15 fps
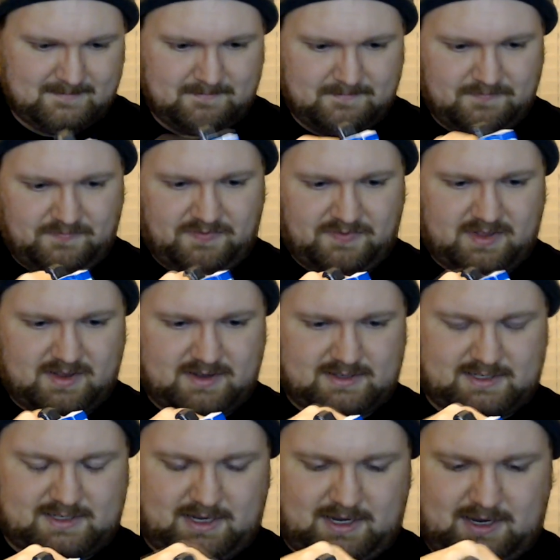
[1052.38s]
Let's see
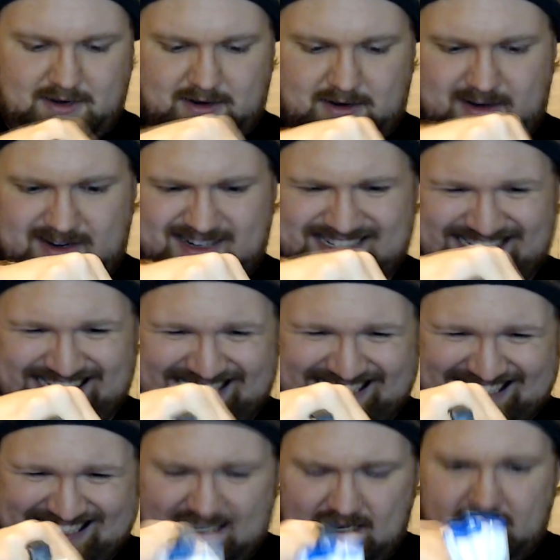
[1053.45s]
here.
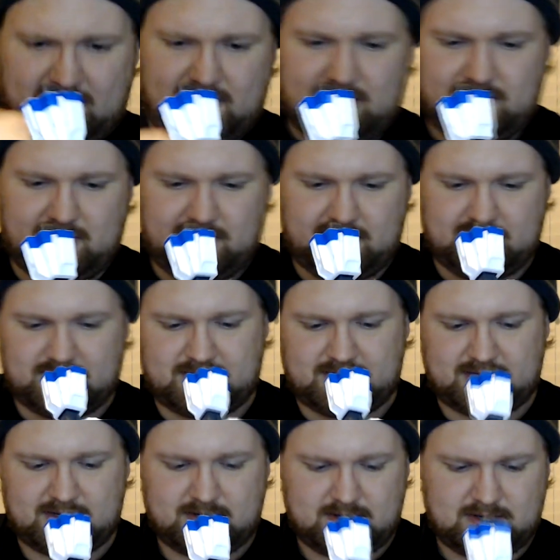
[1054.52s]
Oh, there's
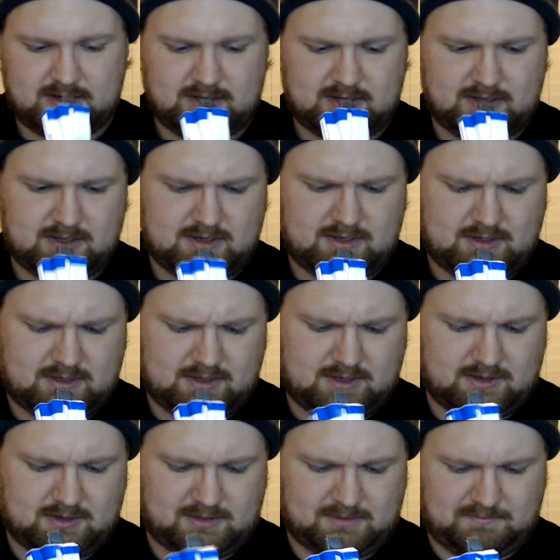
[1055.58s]
a
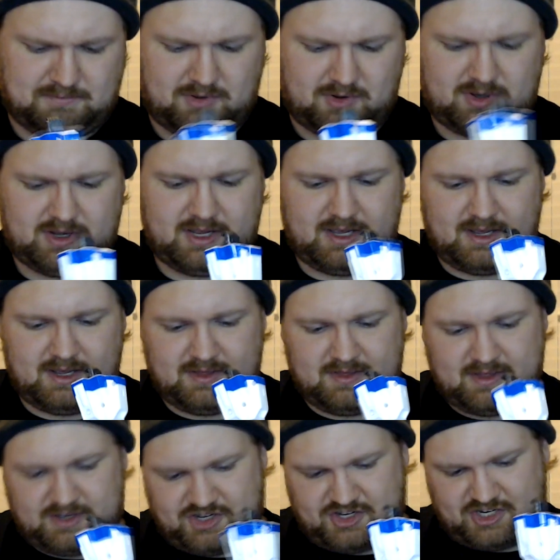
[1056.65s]
boy in the
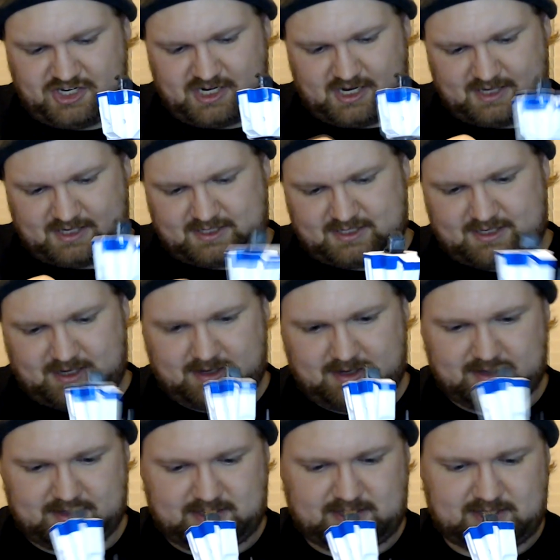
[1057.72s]
chest. I can
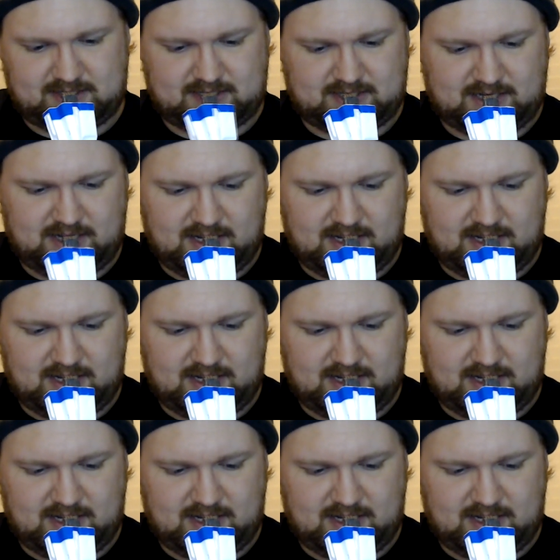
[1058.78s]
see